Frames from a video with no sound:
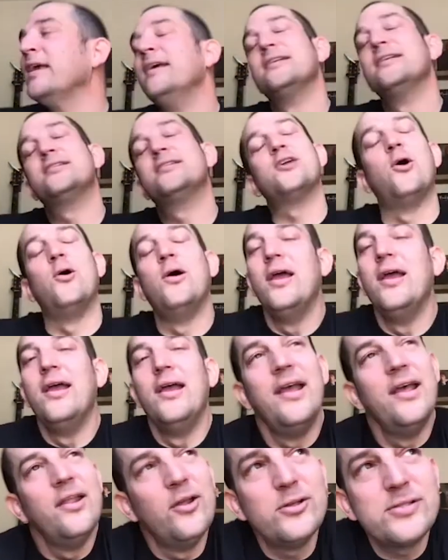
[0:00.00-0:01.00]
So
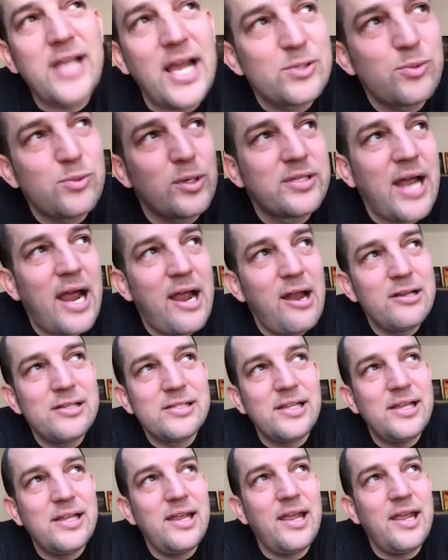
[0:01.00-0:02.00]
those guys work
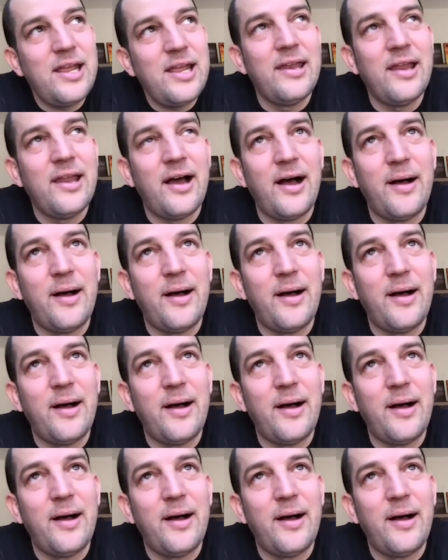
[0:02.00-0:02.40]
tirelessly, and